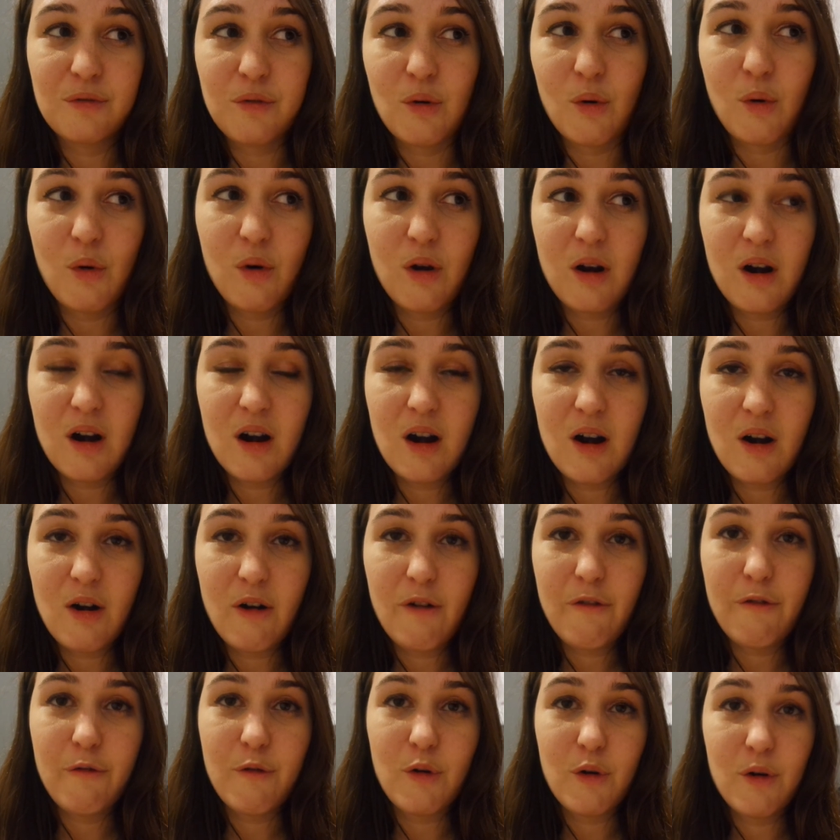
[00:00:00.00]

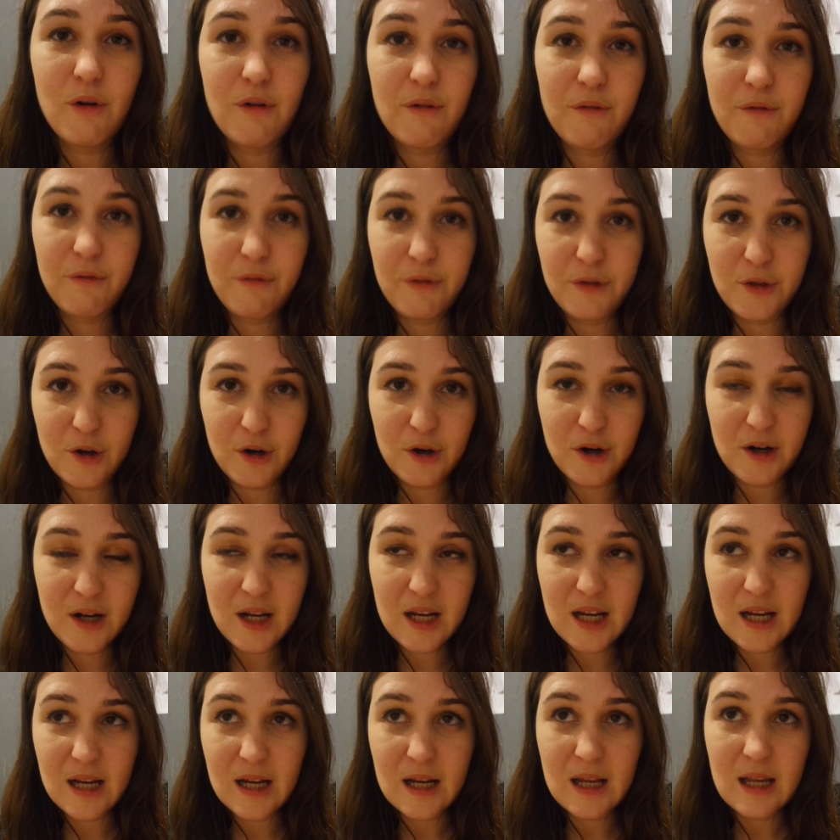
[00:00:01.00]

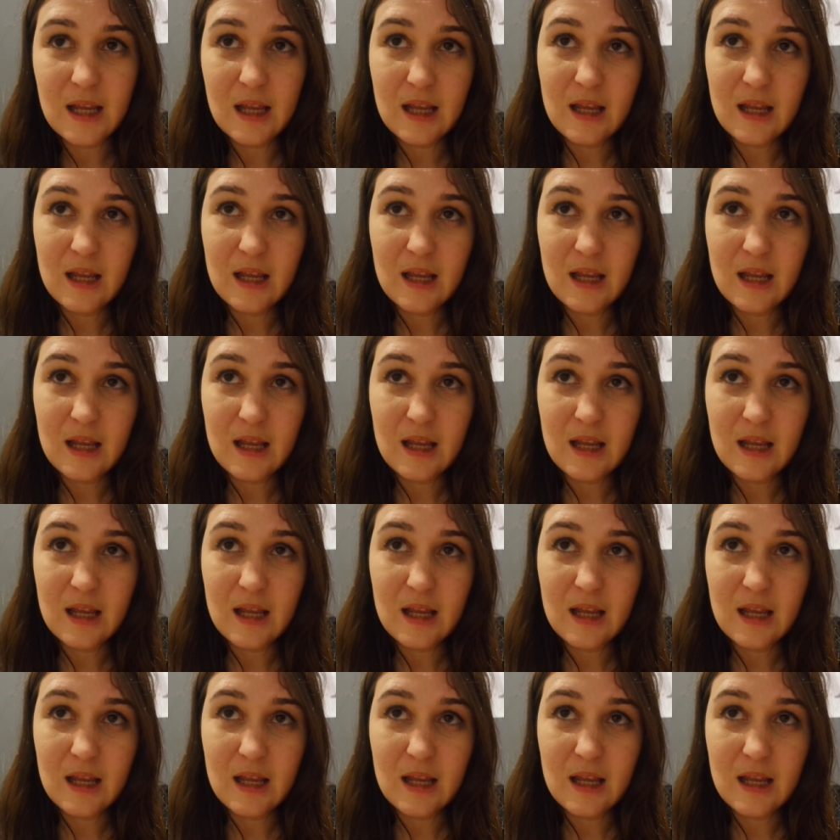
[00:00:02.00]
4:30,